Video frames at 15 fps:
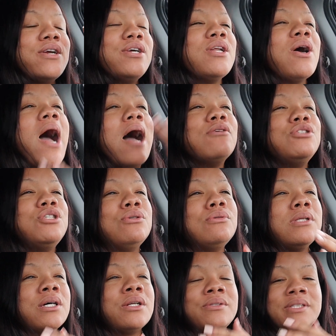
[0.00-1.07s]
You know, I'll do
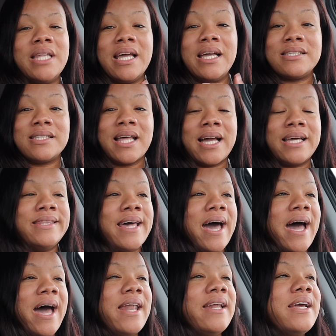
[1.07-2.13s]
little things like
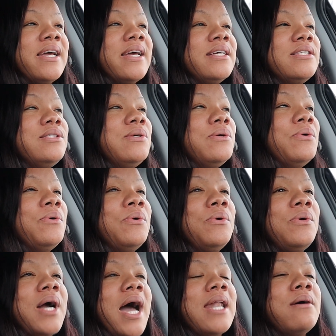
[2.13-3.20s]
that
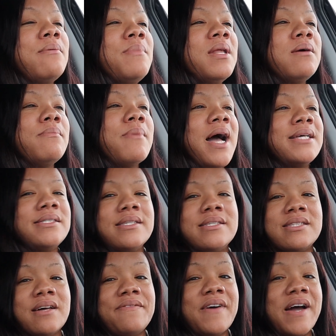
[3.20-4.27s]
to kind of minimize the
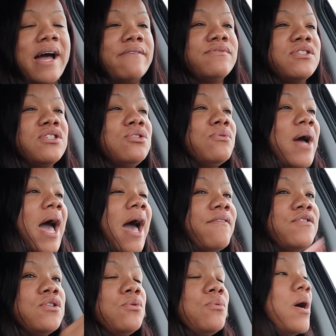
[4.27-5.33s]
stuff I have to do
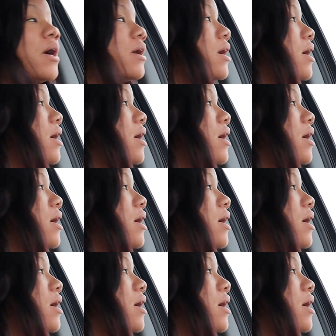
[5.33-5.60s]
after work.